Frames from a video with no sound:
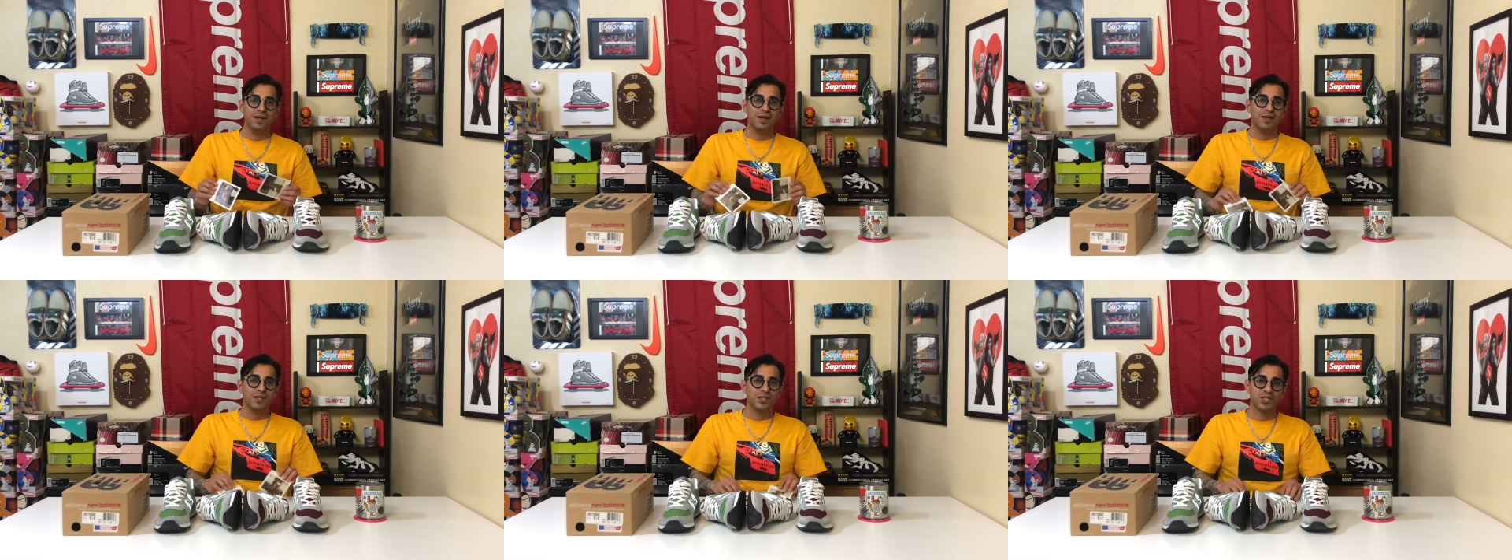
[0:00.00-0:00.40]

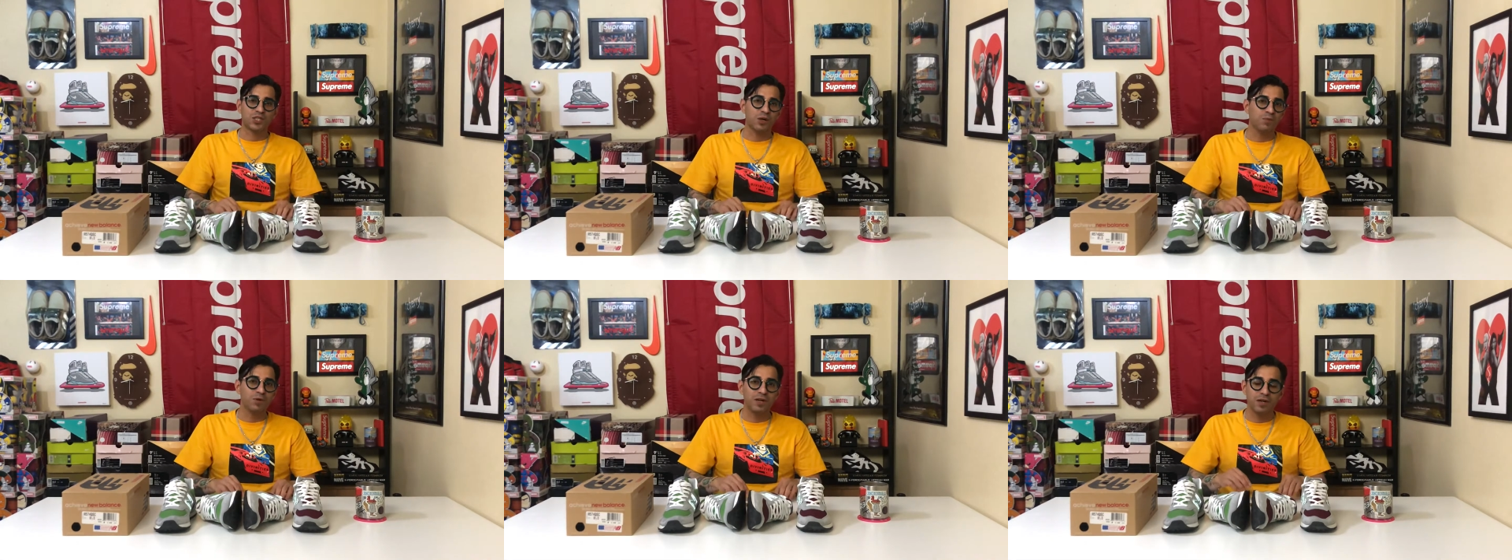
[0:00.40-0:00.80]

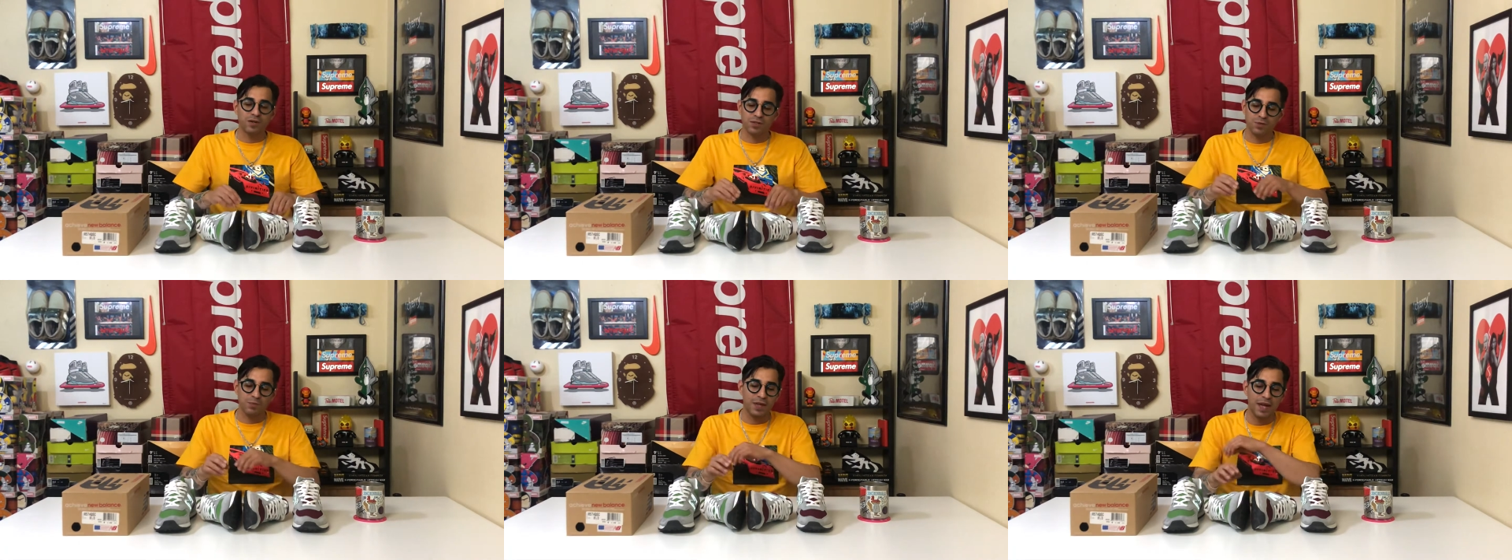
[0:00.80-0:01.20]
Someone
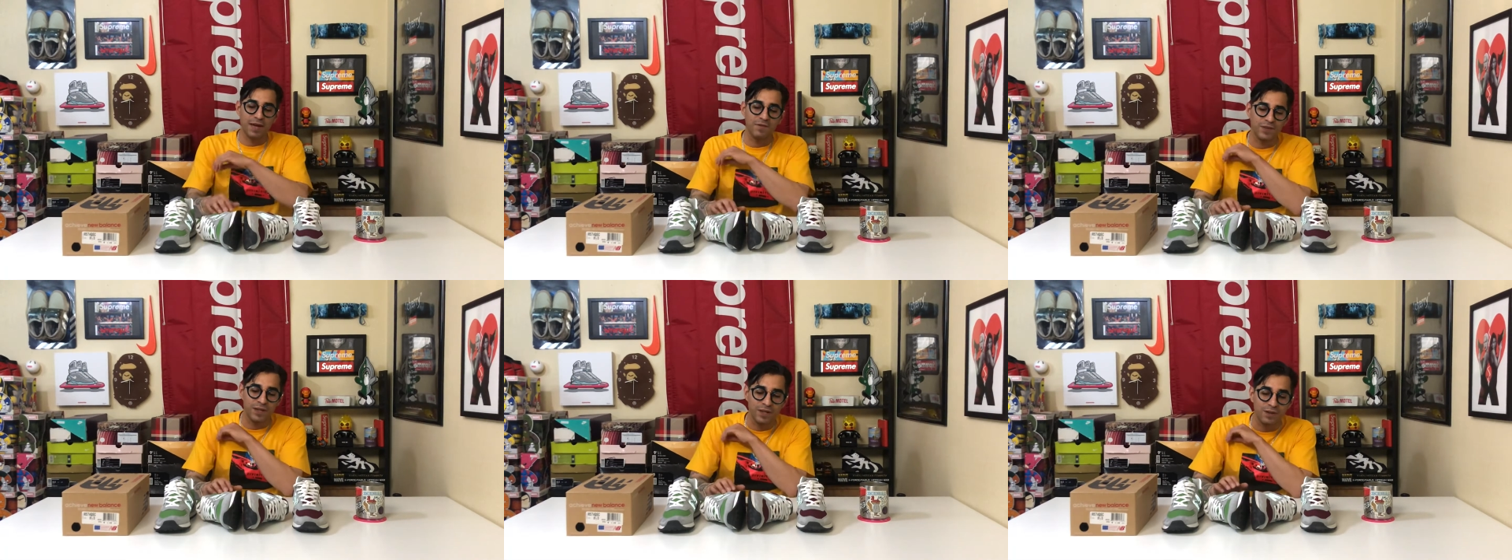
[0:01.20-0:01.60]
else may have
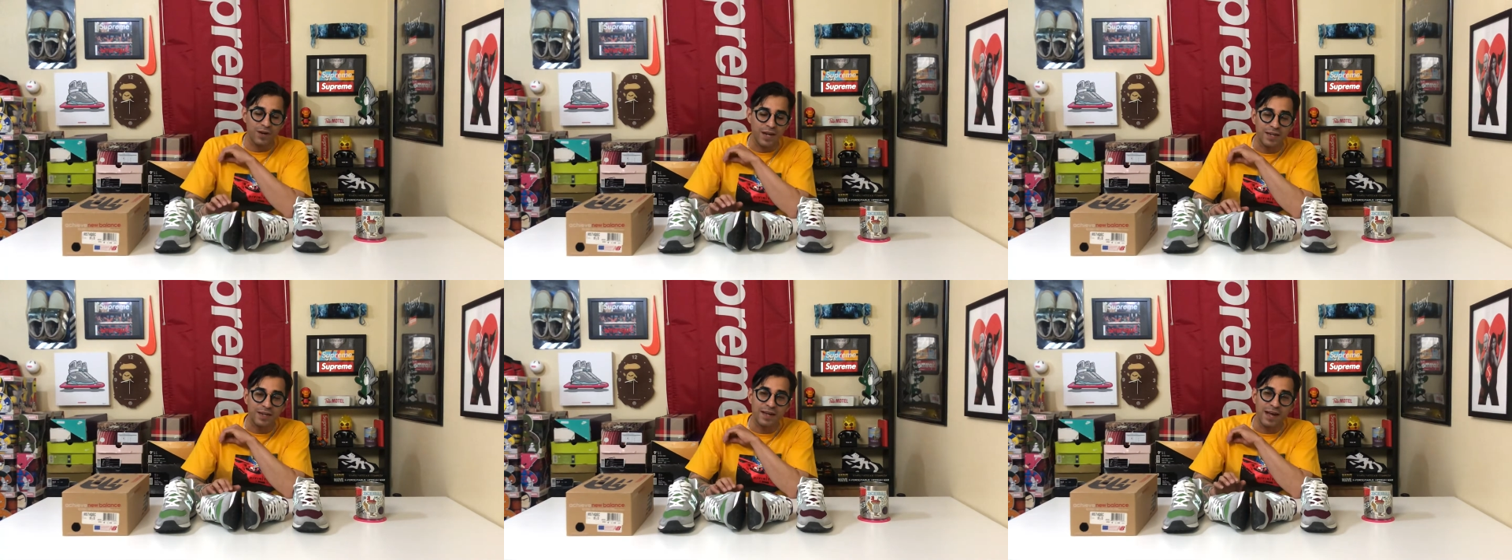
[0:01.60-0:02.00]
another
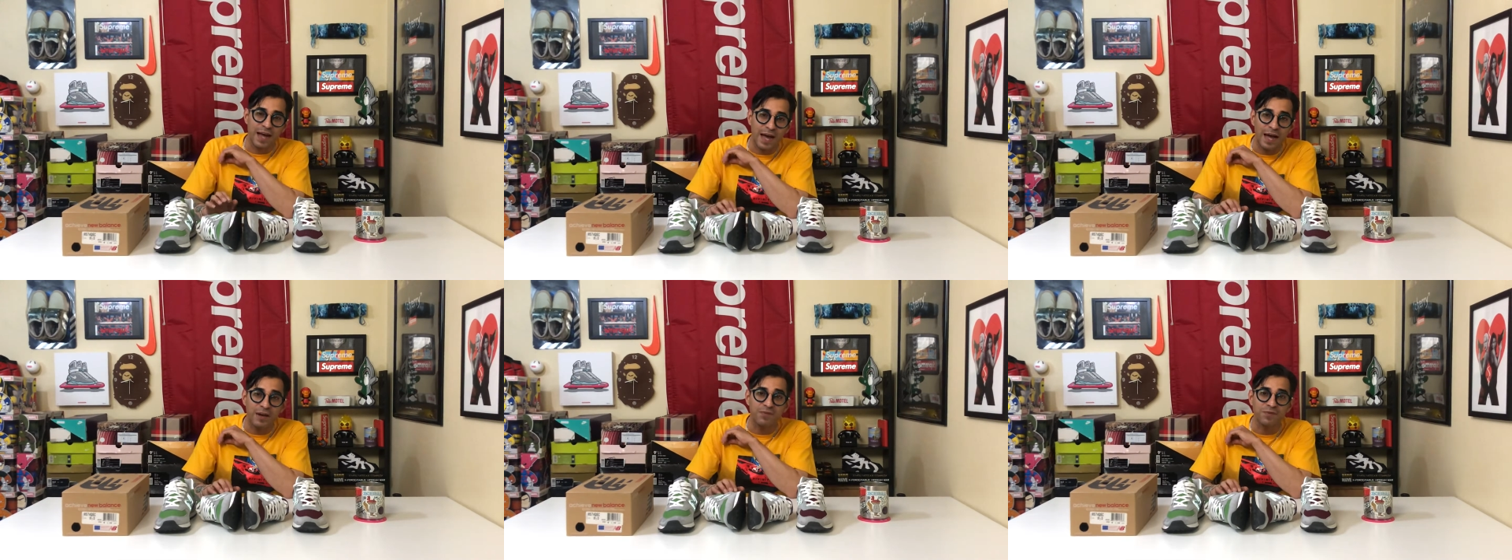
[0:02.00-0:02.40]

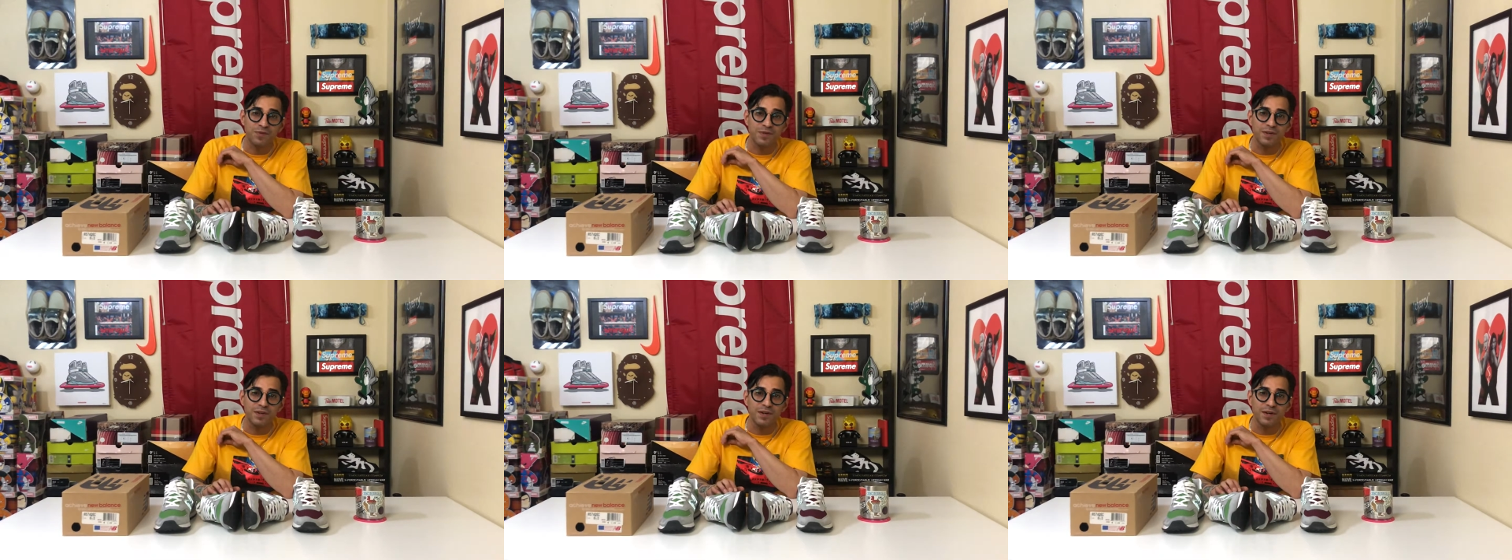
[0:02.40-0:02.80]
8.5,
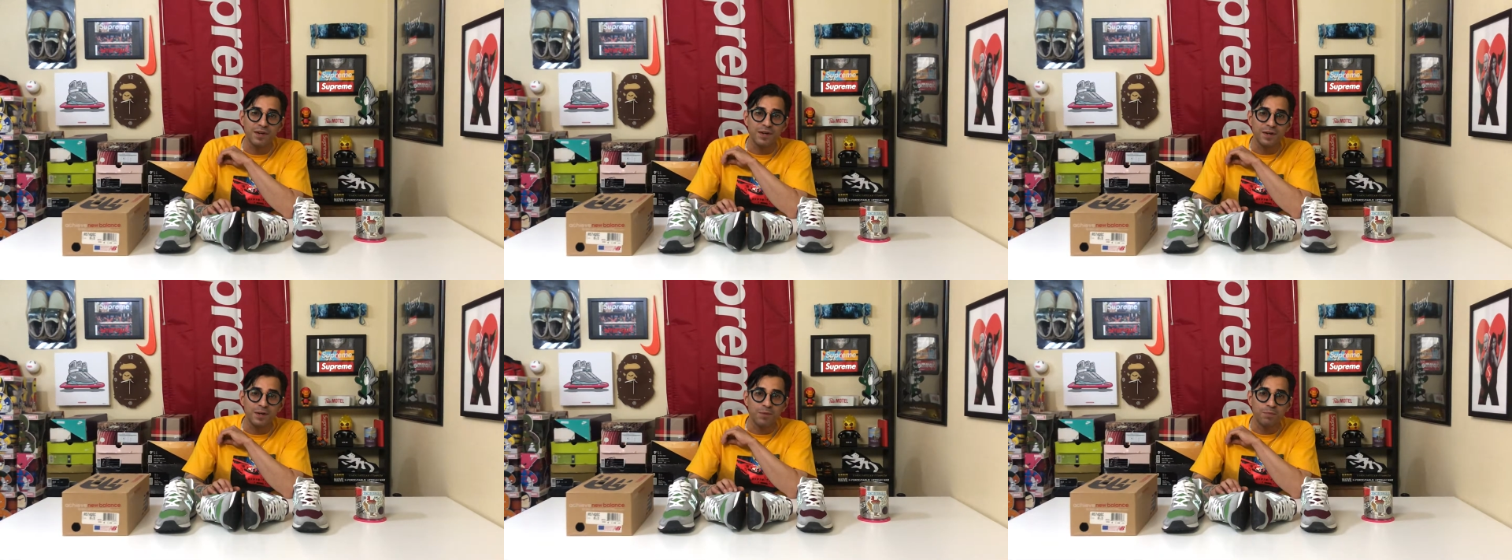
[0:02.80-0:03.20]

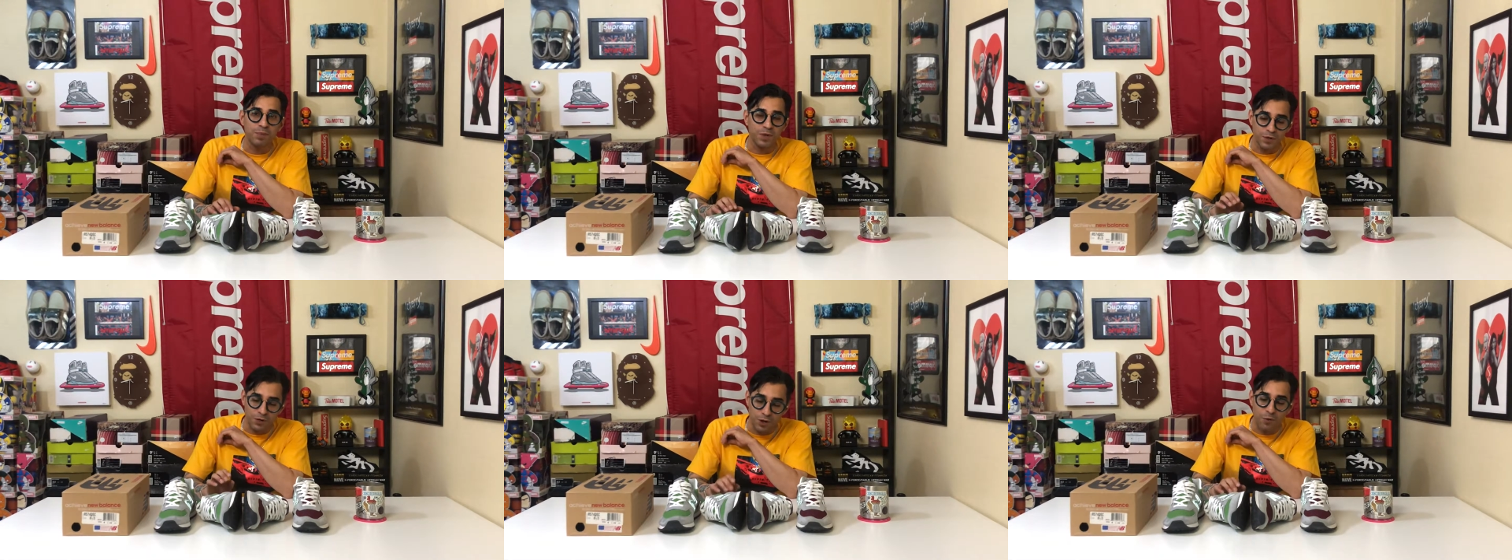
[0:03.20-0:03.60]
but no